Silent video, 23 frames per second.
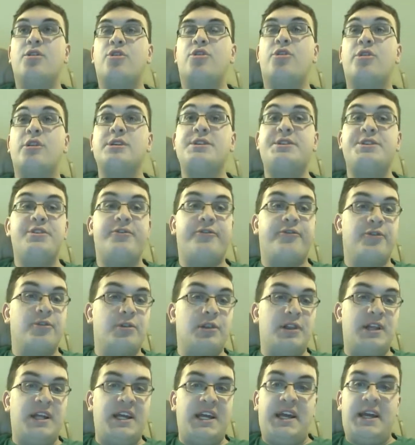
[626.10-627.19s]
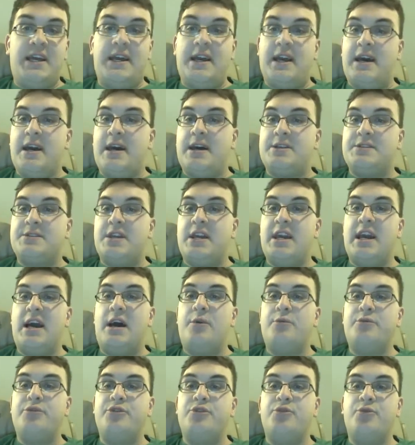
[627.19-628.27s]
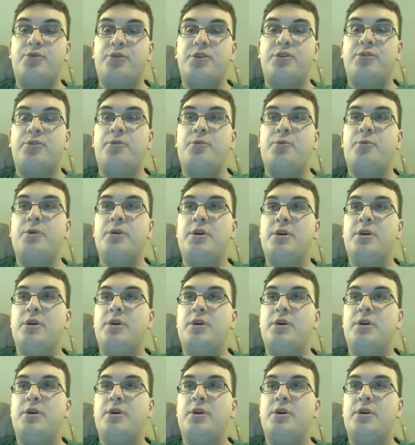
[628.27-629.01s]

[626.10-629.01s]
Christopher Lee as Count Dooku